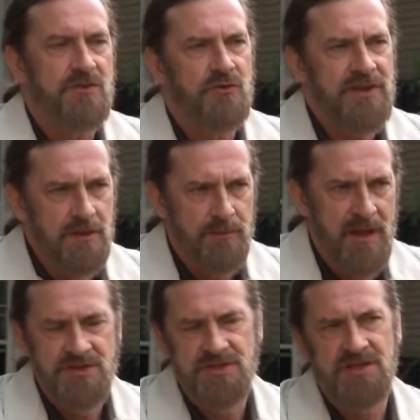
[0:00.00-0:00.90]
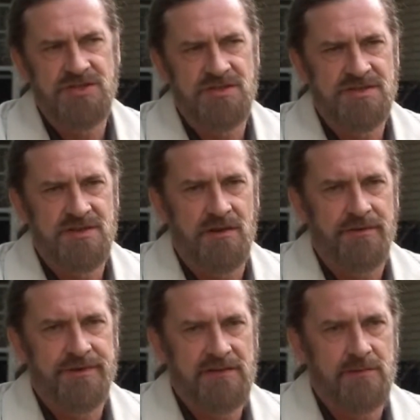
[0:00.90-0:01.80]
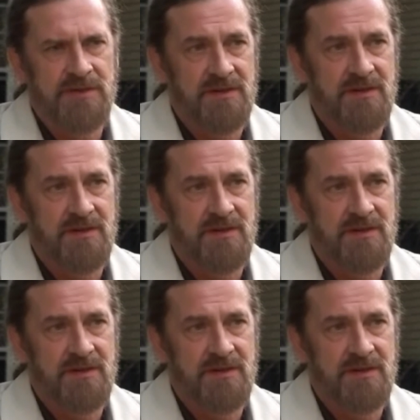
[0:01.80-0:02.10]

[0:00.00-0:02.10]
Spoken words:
the real machinations of government